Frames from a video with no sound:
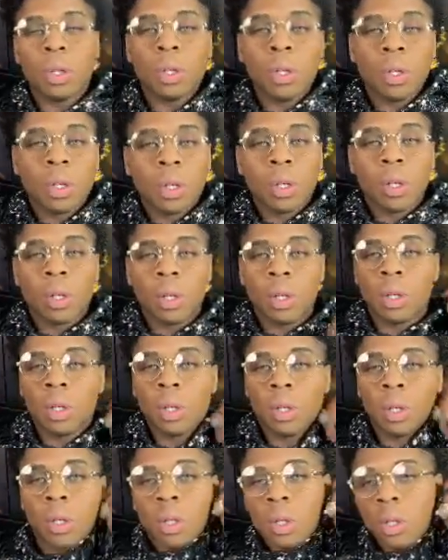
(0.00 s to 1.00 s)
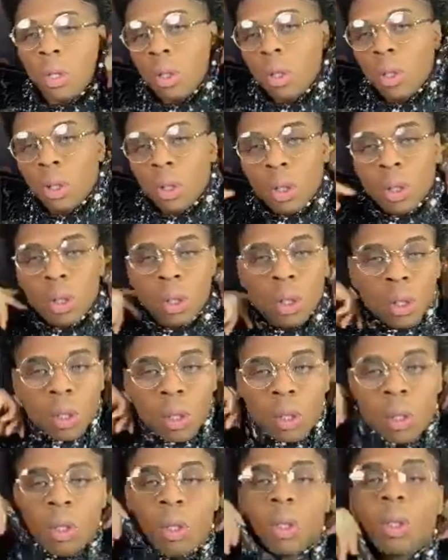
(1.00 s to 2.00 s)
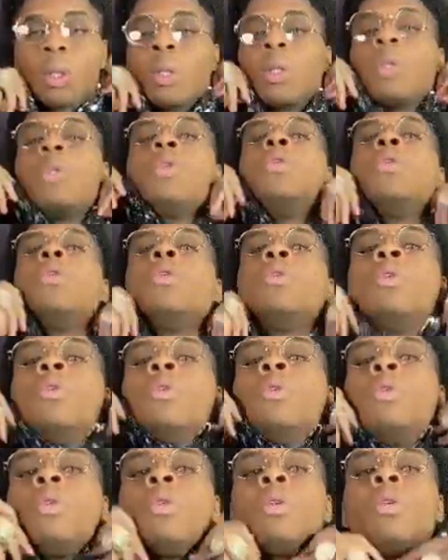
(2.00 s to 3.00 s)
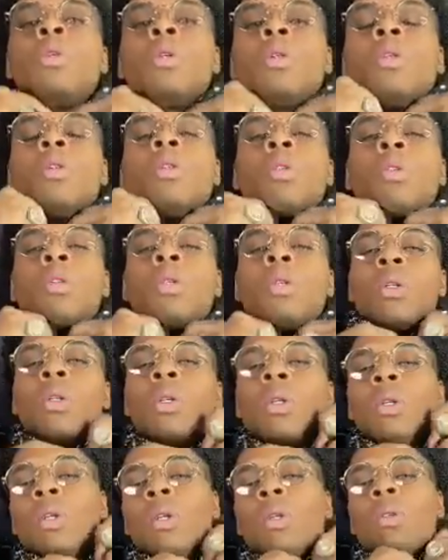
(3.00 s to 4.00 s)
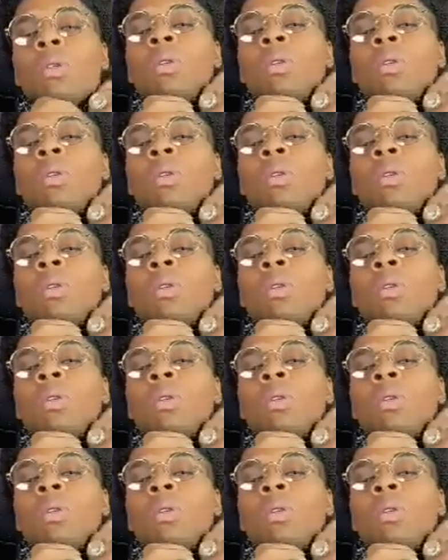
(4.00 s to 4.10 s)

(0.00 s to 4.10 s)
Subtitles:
Nothing is said.